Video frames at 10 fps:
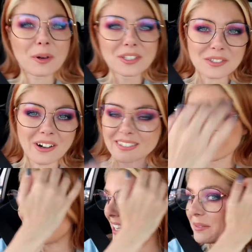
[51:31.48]
point, they're all
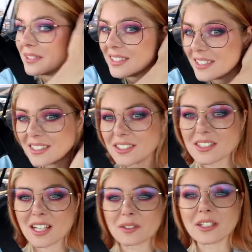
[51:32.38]
the same.
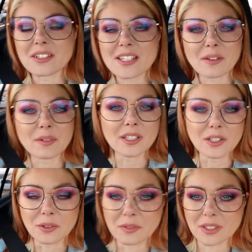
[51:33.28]
Just out here saving
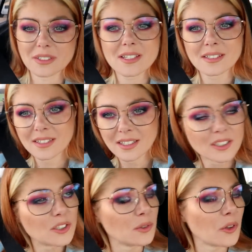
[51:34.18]
the universe
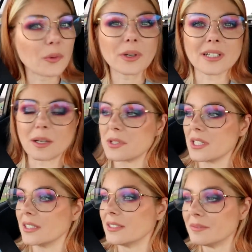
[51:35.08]
2 to 3
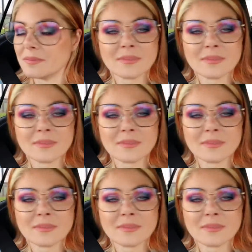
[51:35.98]
times a year.